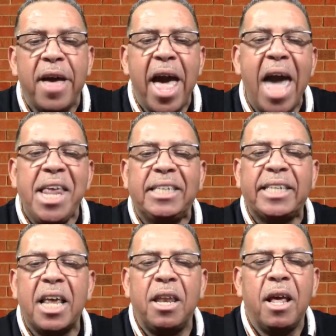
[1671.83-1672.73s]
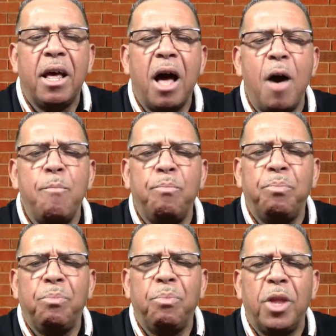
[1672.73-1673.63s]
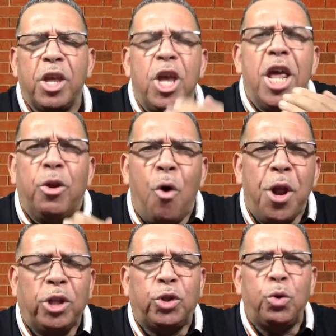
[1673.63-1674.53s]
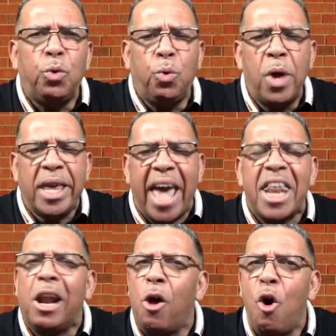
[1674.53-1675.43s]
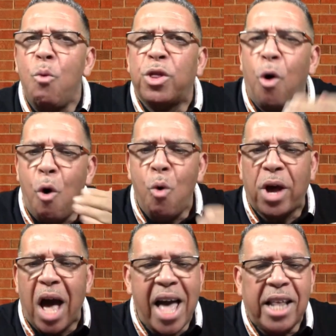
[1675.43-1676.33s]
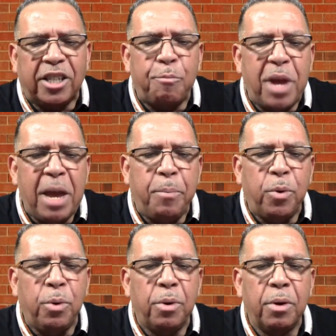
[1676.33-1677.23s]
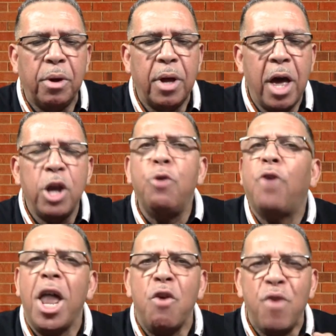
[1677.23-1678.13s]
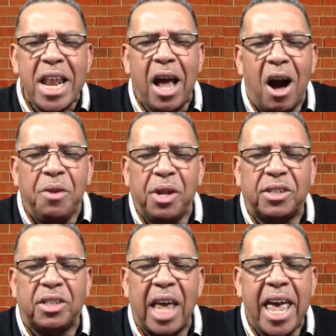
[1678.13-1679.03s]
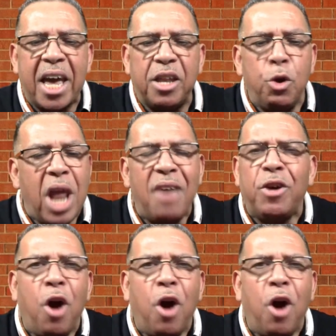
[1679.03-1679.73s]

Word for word: And he said, um, in order to get along with all kinds of people, you've got to really understand. You never